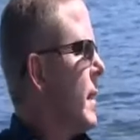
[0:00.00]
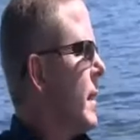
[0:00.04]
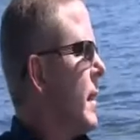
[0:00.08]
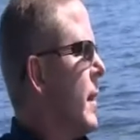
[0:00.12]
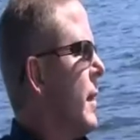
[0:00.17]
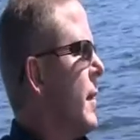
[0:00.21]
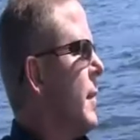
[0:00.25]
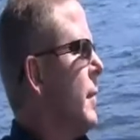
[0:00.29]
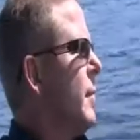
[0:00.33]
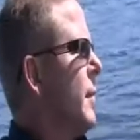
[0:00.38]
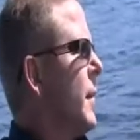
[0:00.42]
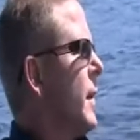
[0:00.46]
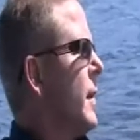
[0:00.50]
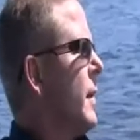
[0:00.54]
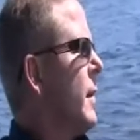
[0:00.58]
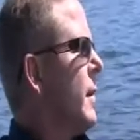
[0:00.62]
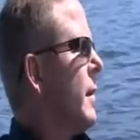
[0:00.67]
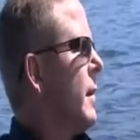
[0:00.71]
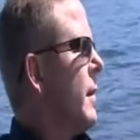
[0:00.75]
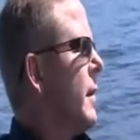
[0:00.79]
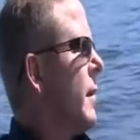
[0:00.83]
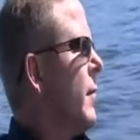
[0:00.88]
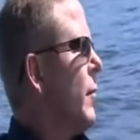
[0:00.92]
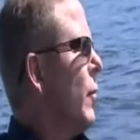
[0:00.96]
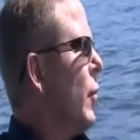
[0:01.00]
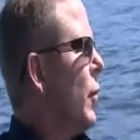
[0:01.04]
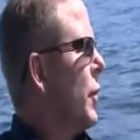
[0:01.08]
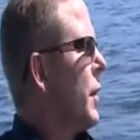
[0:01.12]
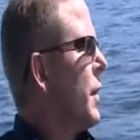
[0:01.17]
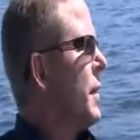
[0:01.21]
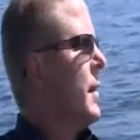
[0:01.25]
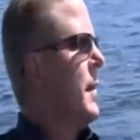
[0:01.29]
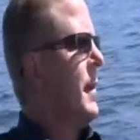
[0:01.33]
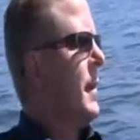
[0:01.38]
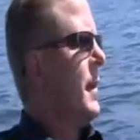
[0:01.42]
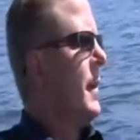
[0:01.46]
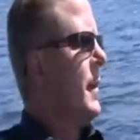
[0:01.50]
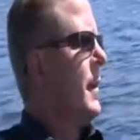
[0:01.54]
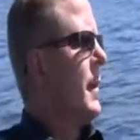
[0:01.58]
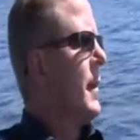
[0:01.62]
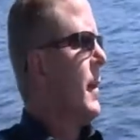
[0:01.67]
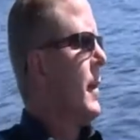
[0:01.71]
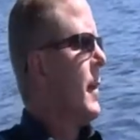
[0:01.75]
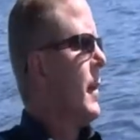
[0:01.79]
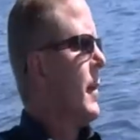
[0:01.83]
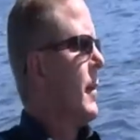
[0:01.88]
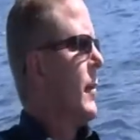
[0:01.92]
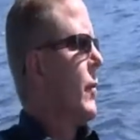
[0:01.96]
um, a modern
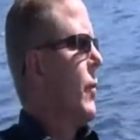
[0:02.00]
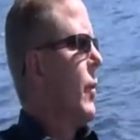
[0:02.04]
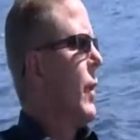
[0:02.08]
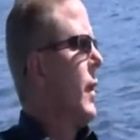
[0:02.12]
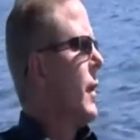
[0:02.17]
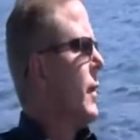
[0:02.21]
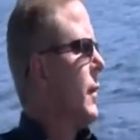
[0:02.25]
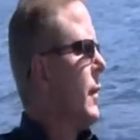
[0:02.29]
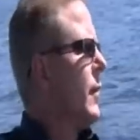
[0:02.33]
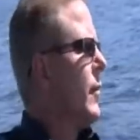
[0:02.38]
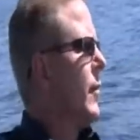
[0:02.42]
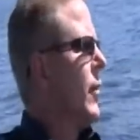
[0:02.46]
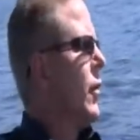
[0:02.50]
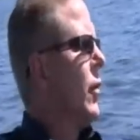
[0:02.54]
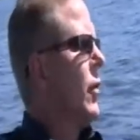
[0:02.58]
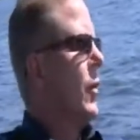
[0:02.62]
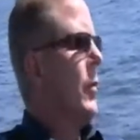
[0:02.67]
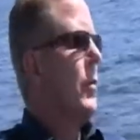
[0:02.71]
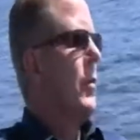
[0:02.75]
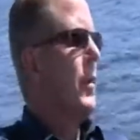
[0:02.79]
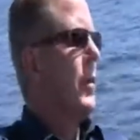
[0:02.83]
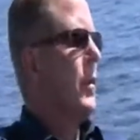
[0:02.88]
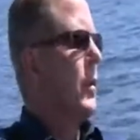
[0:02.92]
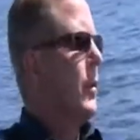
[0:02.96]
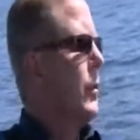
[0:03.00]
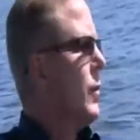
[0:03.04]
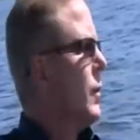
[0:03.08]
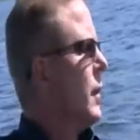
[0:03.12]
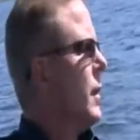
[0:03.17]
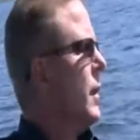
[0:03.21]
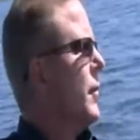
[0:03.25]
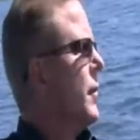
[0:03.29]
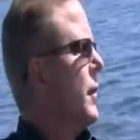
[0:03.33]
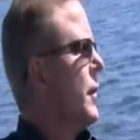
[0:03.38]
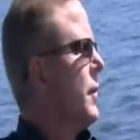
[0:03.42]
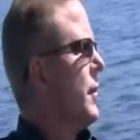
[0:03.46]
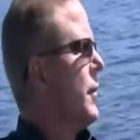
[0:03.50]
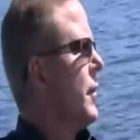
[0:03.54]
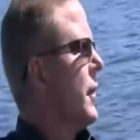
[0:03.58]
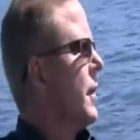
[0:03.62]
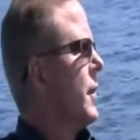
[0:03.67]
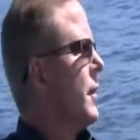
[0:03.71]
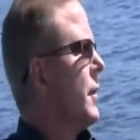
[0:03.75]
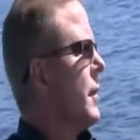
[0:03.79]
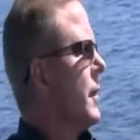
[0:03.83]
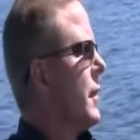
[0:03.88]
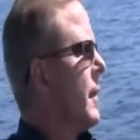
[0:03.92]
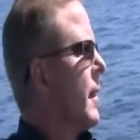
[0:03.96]
city well developed with a good
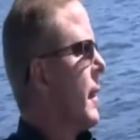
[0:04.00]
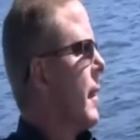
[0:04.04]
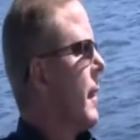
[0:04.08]
infrastructure.